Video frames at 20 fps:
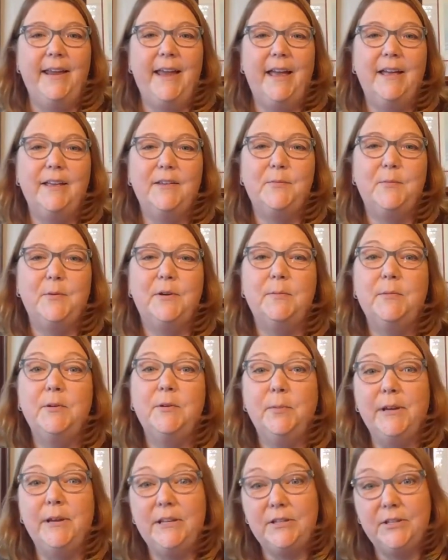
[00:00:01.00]
Hey guys, welcome
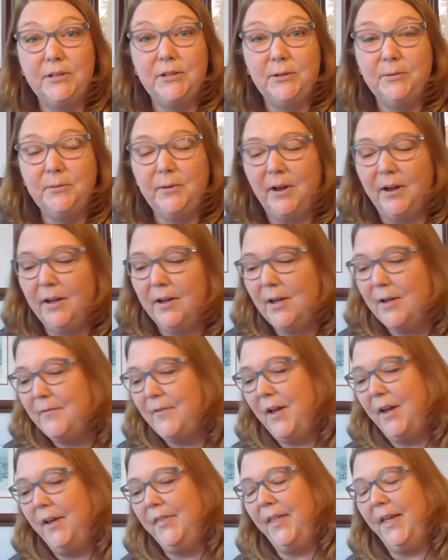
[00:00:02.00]
to week two
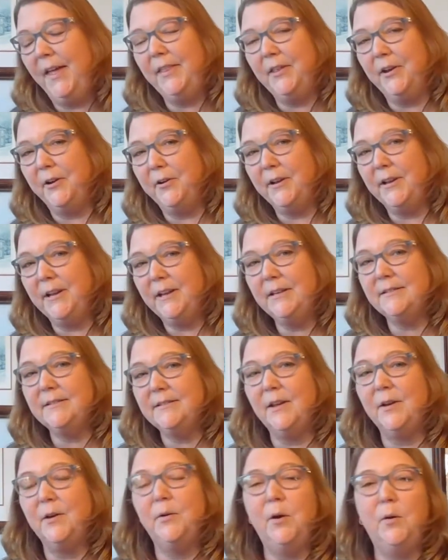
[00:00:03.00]
of online learning.
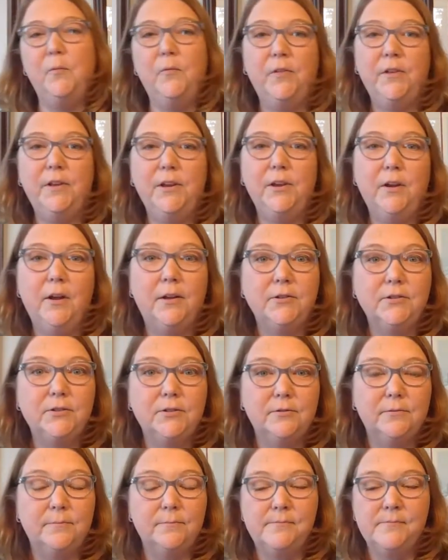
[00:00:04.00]
So hopefully you got
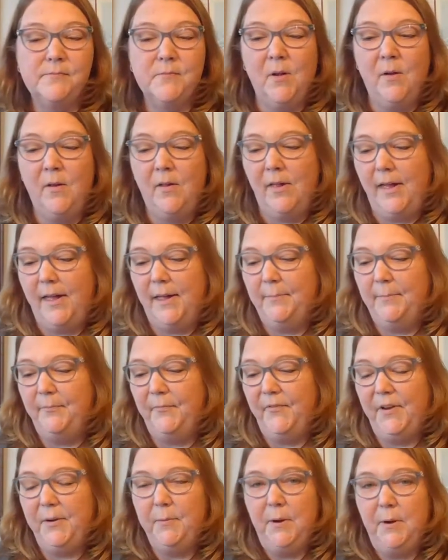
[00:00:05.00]
your
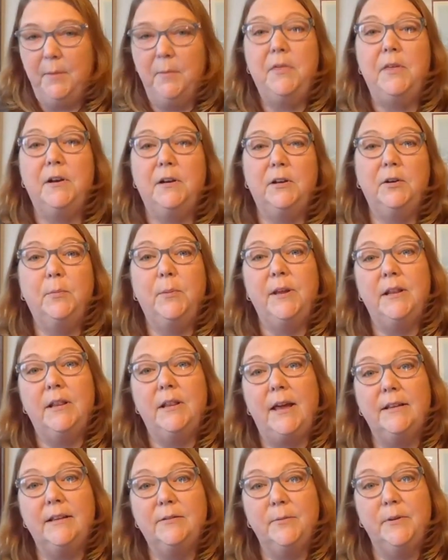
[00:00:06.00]
um, feet wet with it a little bit
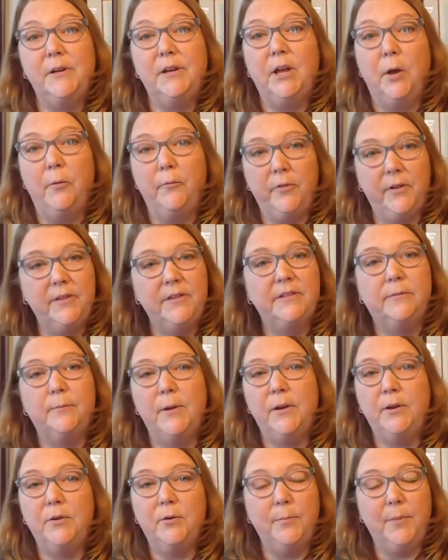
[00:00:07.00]
last week. Hopefully this
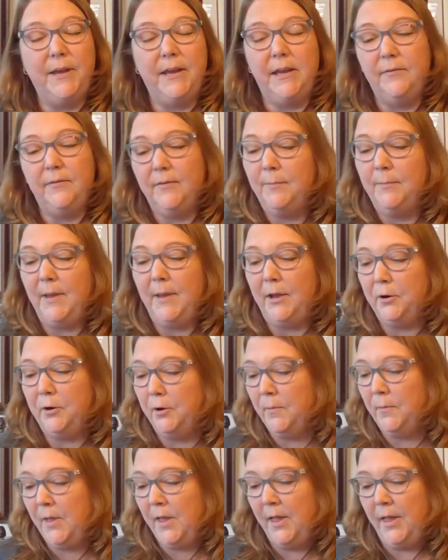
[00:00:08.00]
week will be even
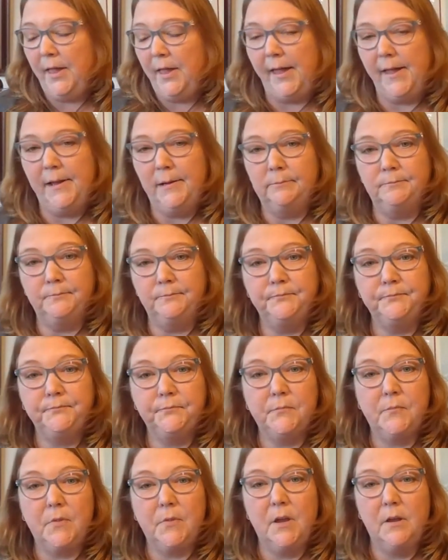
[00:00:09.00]
better. Um,